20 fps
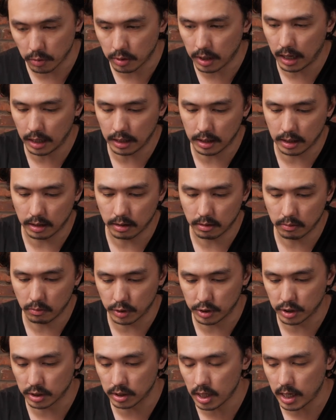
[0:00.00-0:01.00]
color,
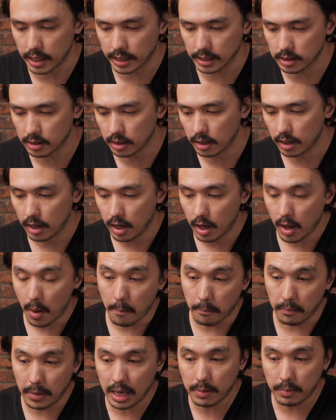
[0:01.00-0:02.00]
which is nice.
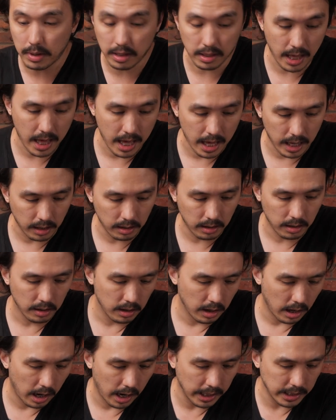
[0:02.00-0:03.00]
Maybe then
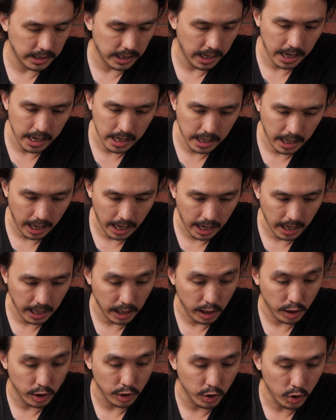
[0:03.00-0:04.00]
I take
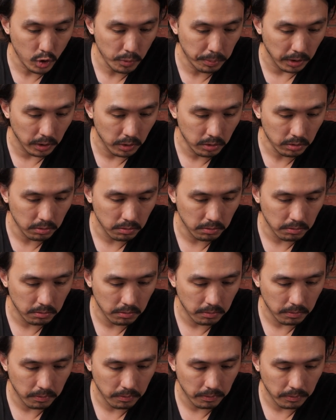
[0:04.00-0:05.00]
a new blue.
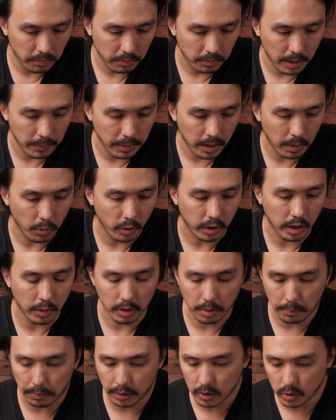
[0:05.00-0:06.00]
Maybe I'm working
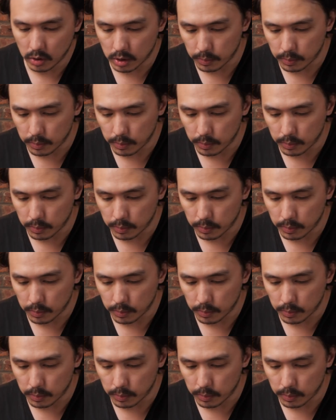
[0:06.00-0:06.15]
with blue